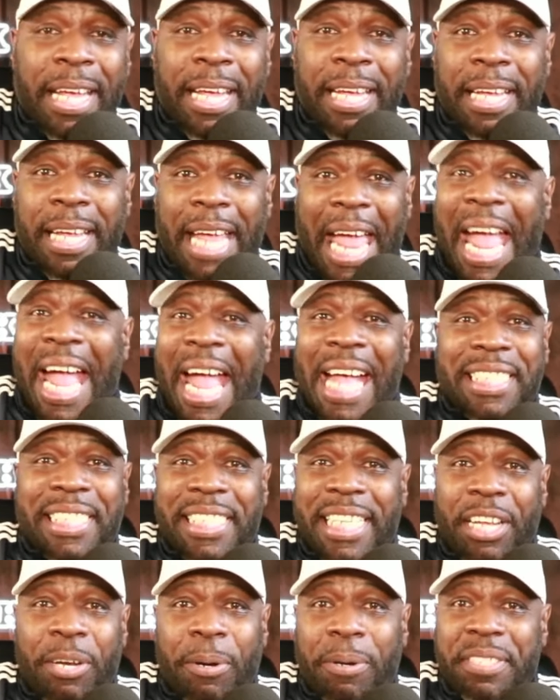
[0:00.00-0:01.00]

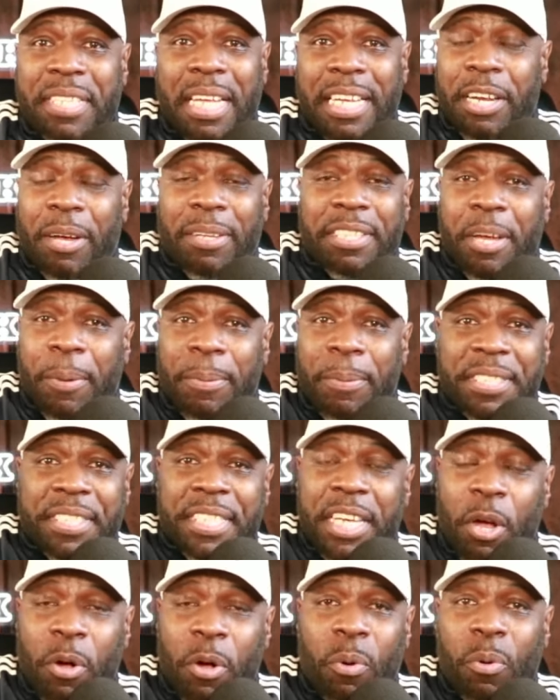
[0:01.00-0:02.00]
acid or so, you know, there was
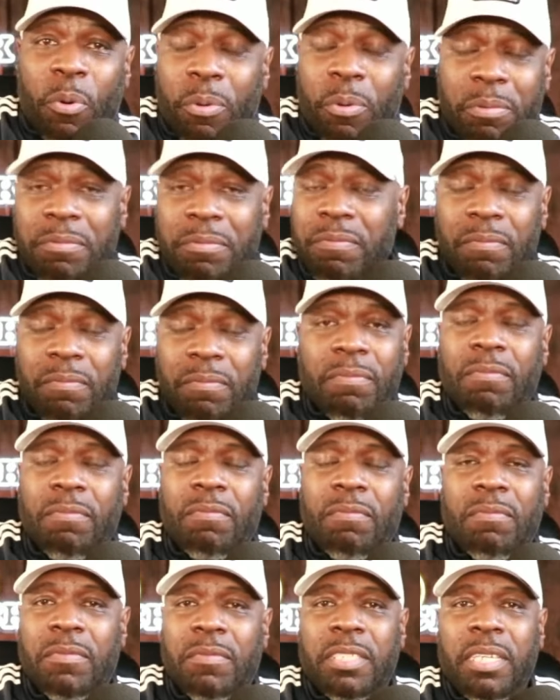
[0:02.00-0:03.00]
no,
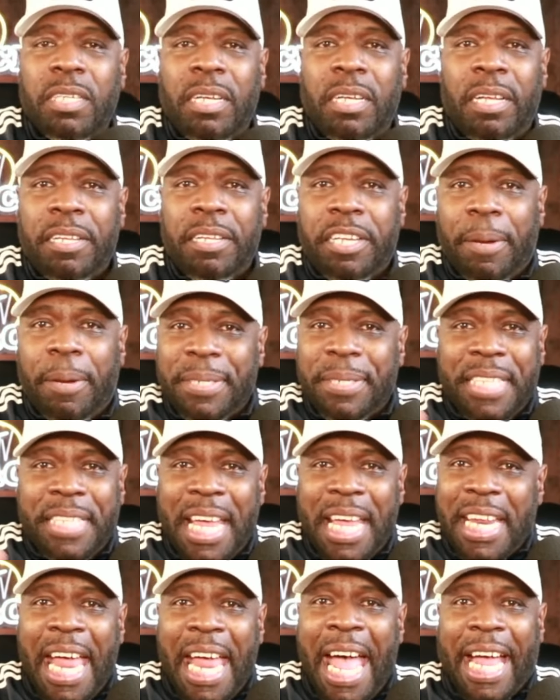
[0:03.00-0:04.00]
there was none
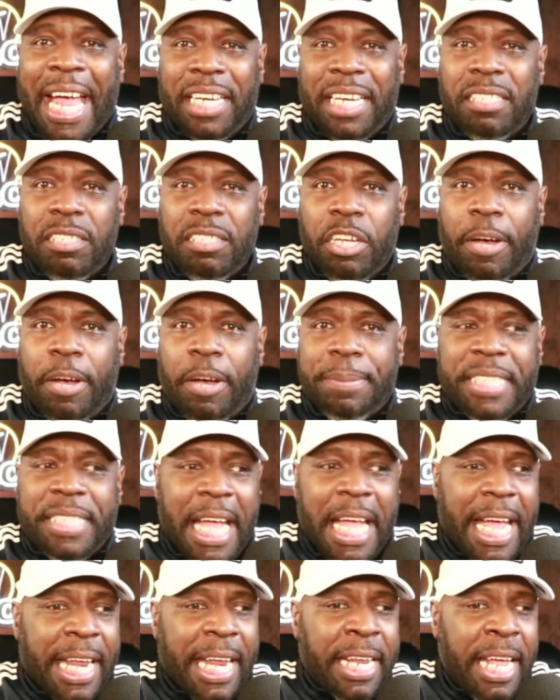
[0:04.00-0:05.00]
of that. You know what I'm
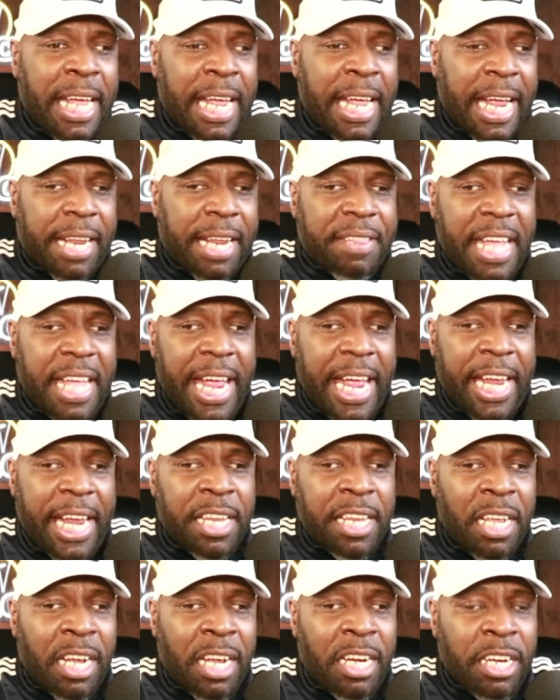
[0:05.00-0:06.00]
saying? And then
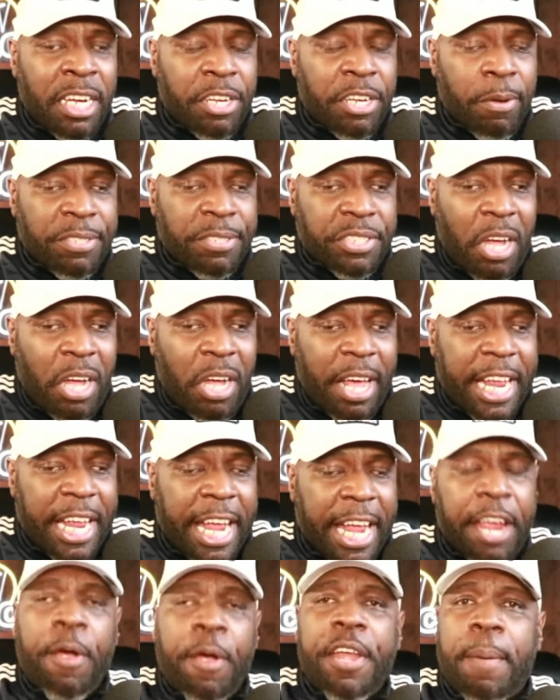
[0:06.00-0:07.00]
you started
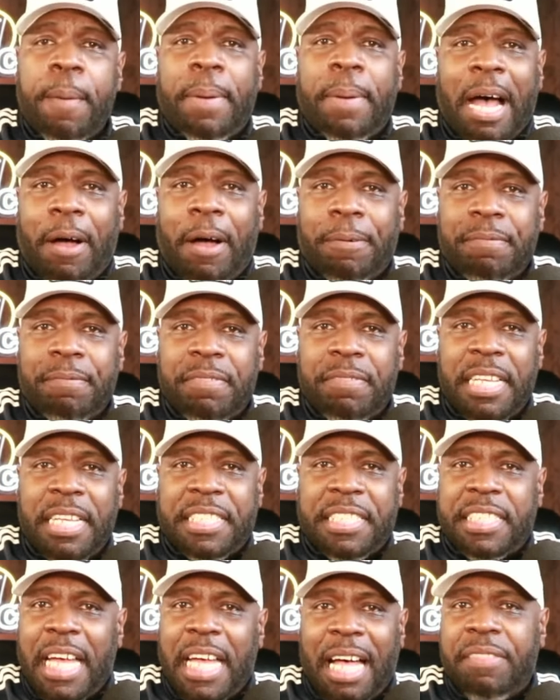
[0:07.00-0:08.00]
hearing about
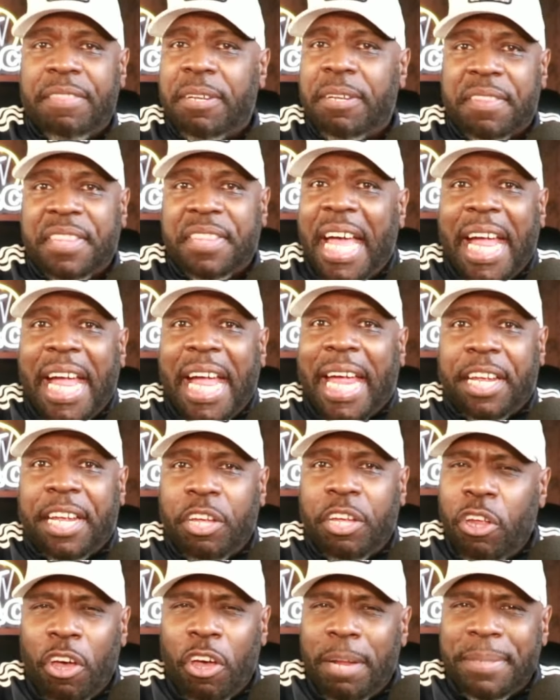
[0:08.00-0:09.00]
this other thing. You
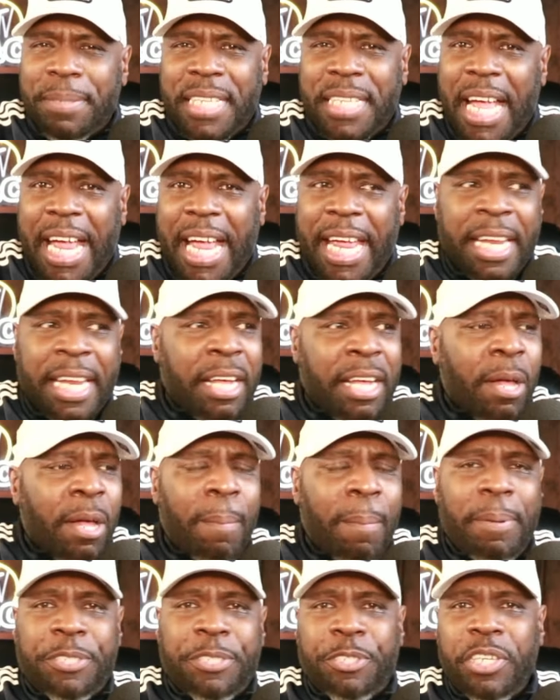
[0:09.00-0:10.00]
know what I'm saying?
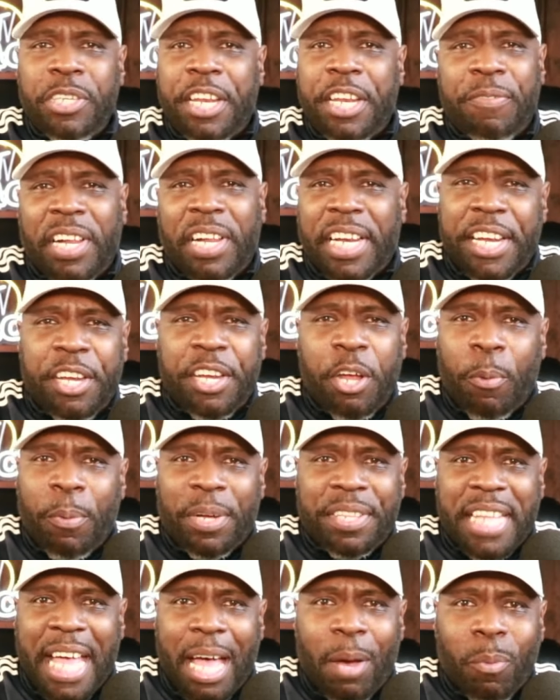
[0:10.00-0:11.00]
But you didn't really know what
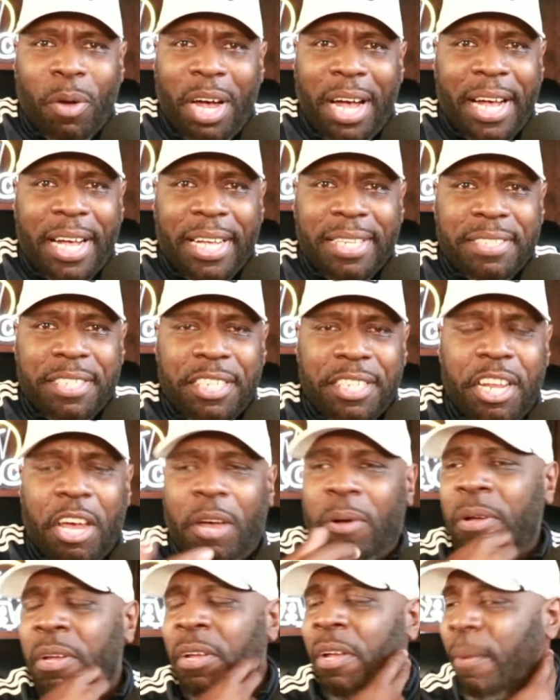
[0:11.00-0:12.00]
that was, you know?
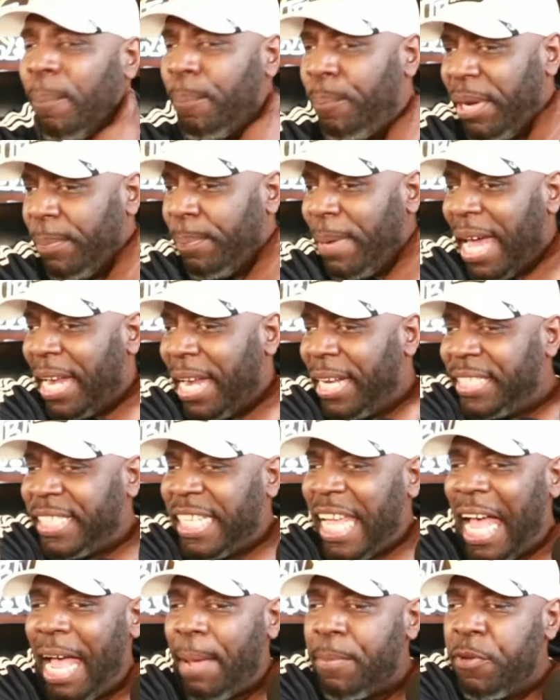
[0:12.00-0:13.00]
But by the
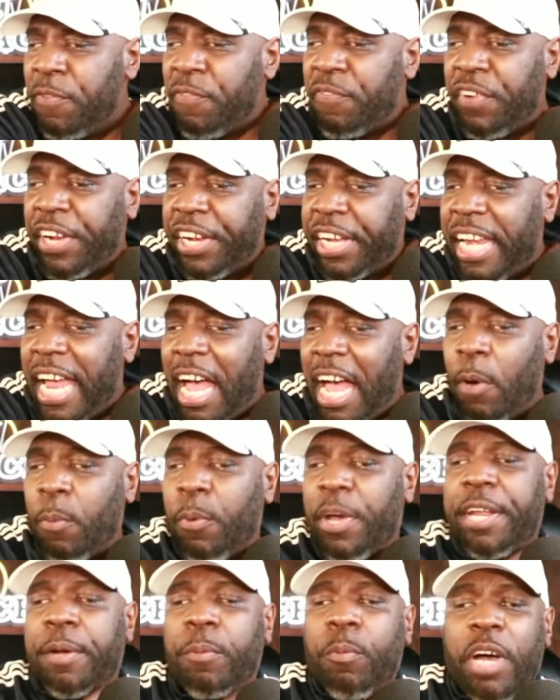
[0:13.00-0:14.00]
time you figured out what
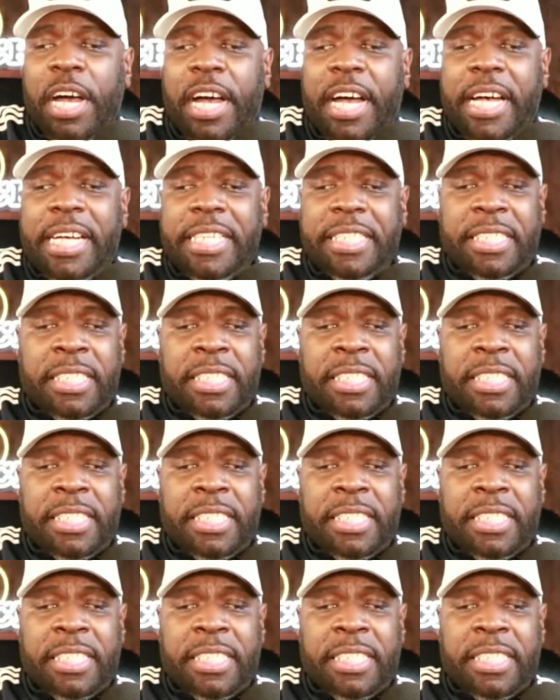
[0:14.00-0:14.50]
it was,